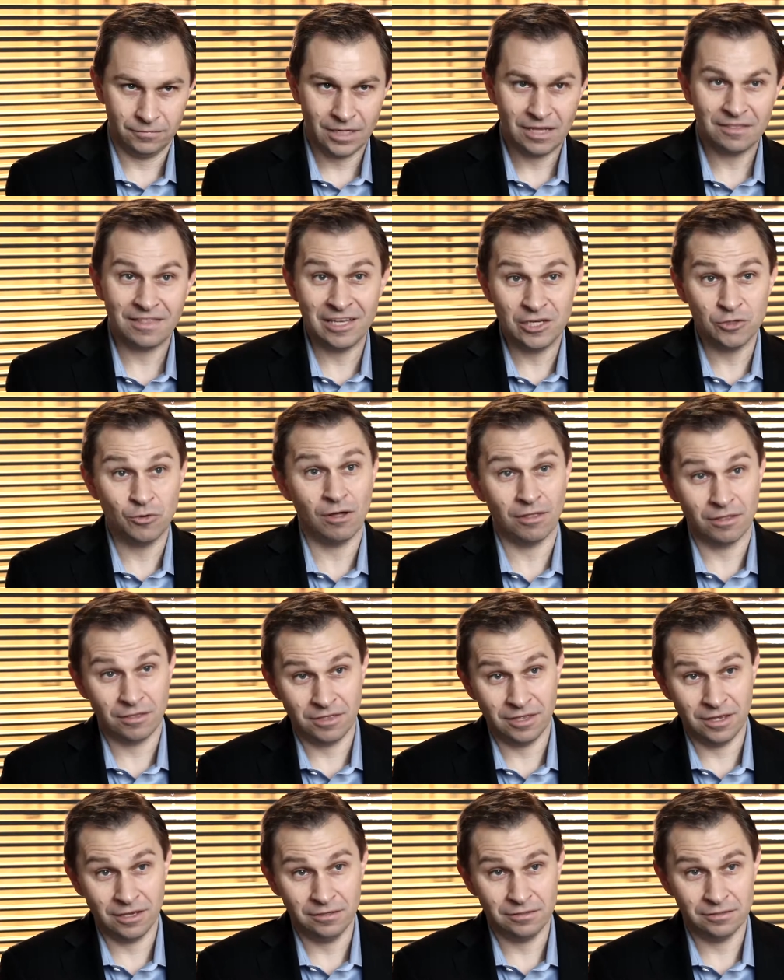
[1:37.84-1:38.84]
They do other
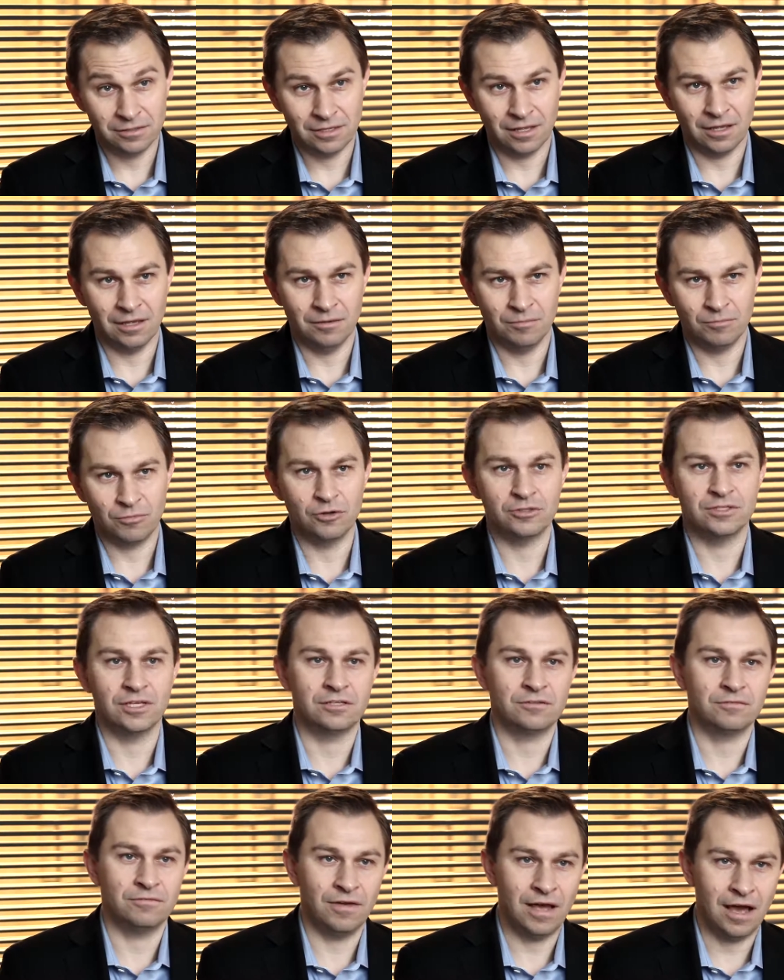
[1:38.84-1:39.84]
things. They
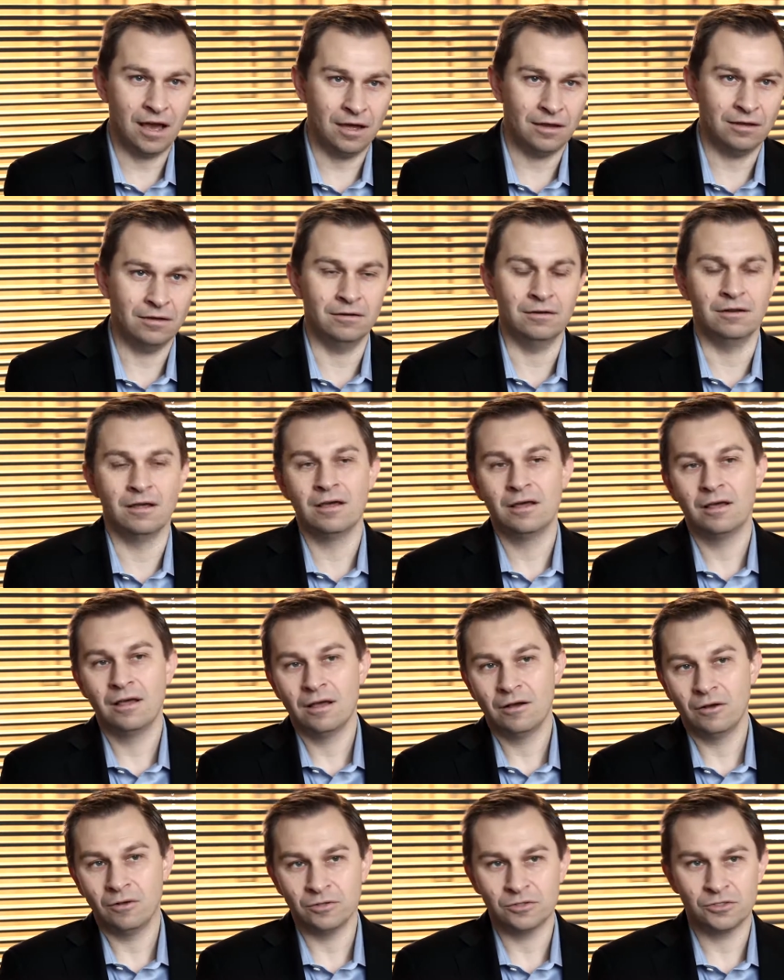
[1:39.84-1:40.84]
process fat and
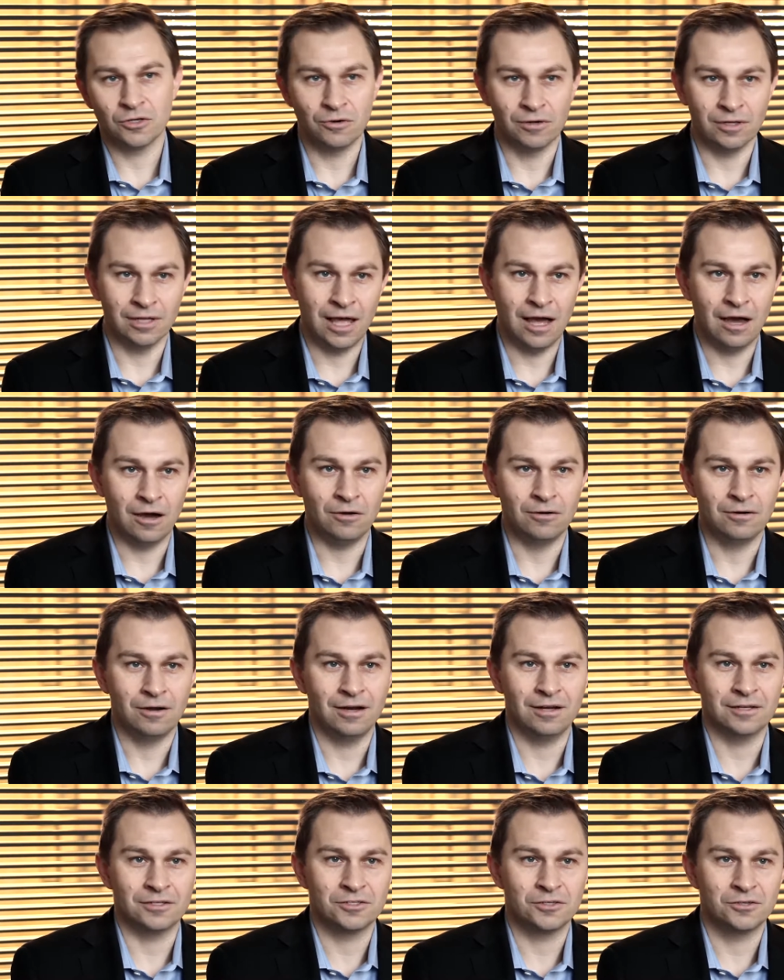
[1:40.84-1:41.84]
also allow
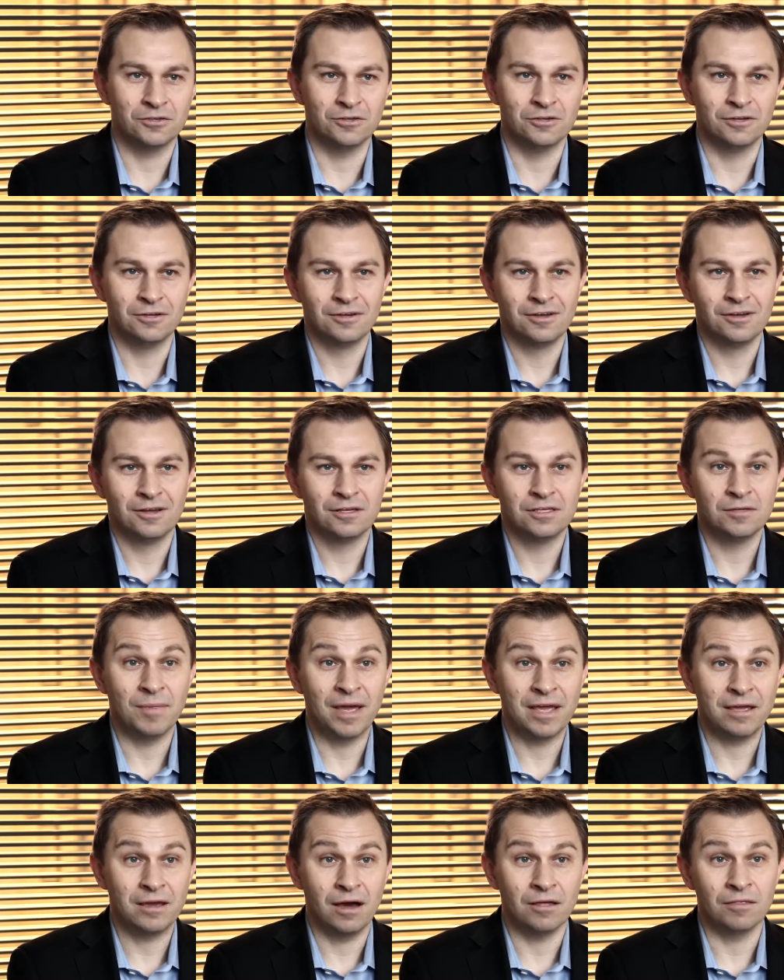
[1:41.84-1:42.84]
us to, to
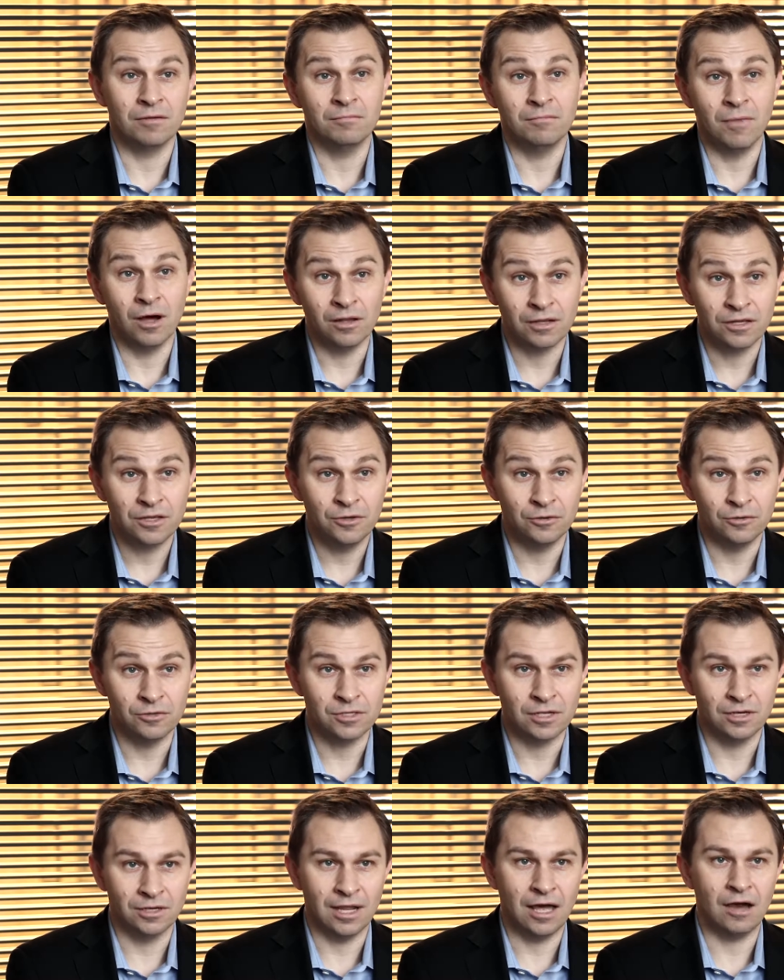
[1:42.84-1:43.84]
make other molecules
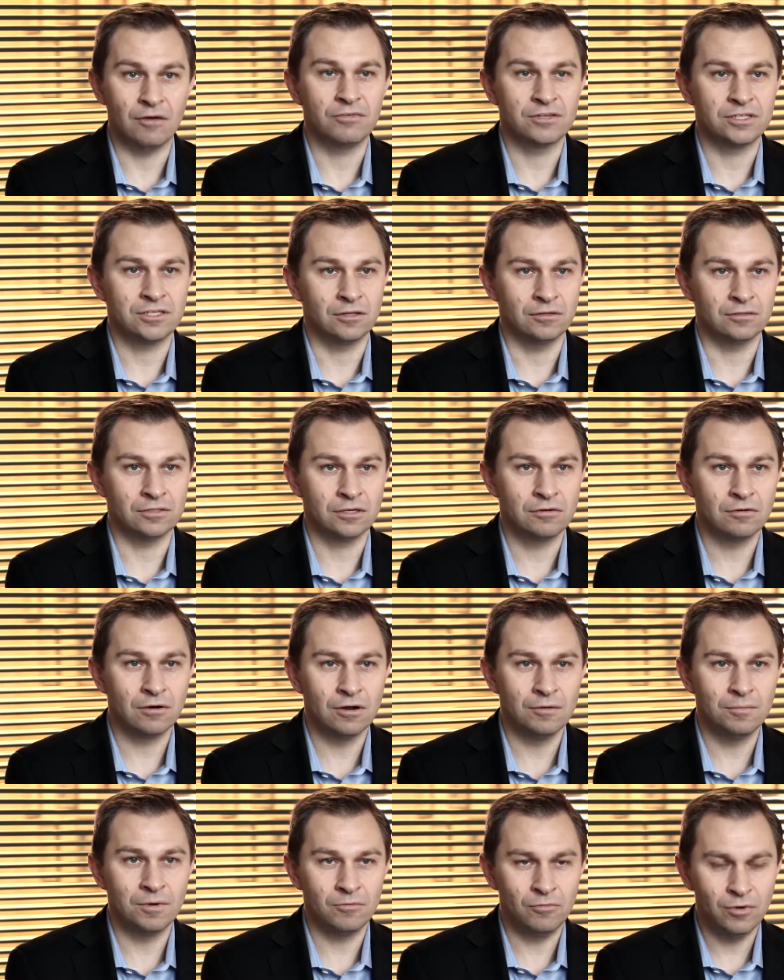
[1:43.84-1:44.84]
that allow for cells to
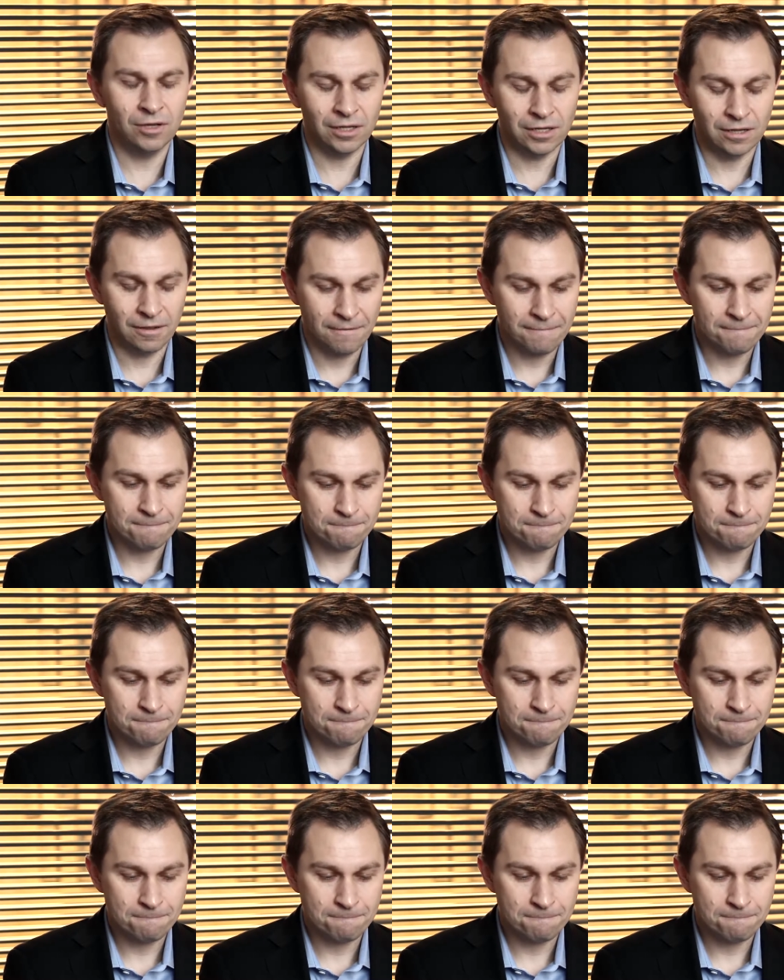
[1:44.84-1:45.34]
grow. But really,